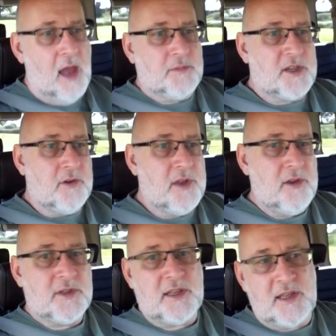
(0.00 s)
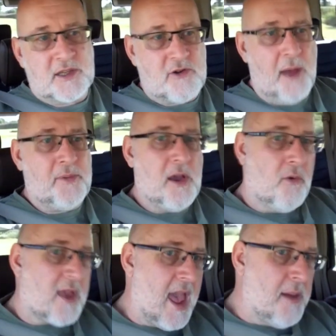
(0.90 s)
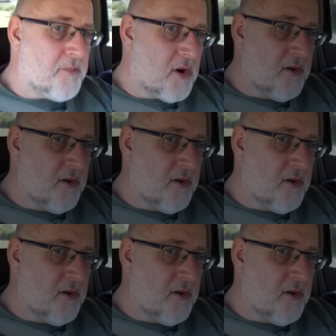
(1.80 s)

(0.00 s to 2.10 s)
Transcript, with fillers: I'm still using this crappy old camera